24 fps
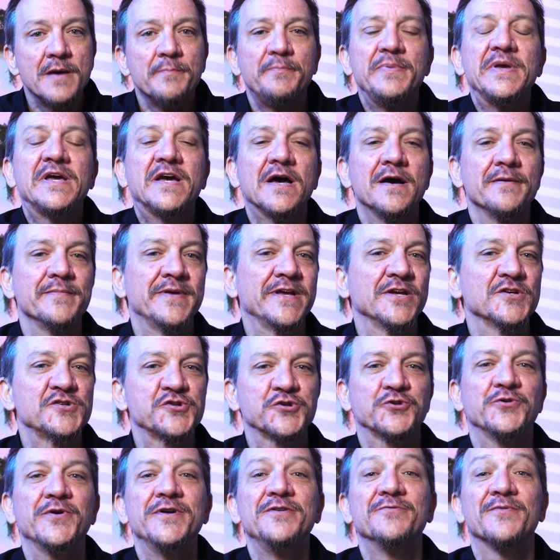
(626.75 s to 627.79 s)
becoming a
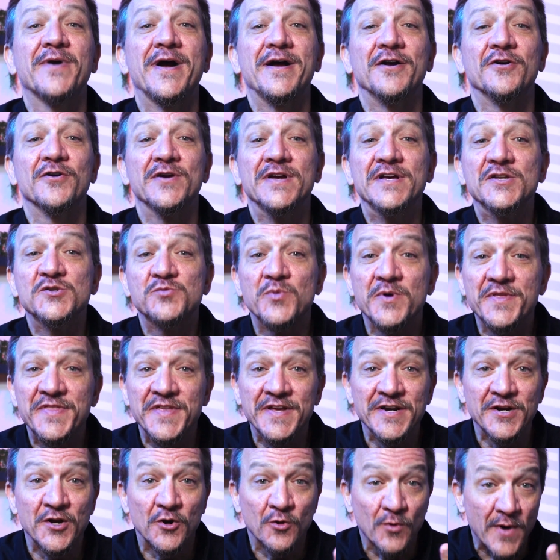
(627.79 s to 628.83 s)
screenwriter is
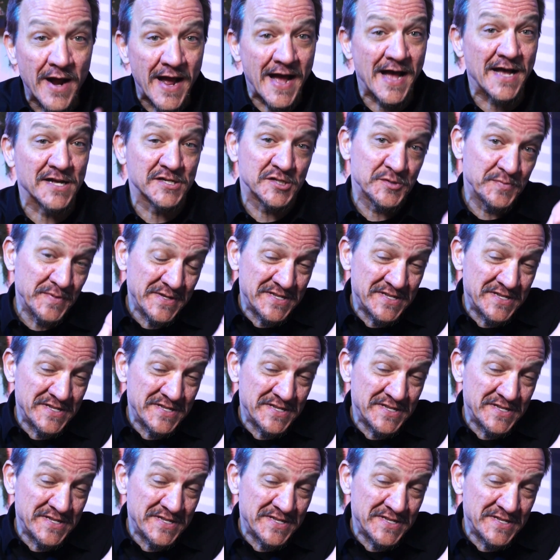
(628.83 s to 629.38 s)
within grasp.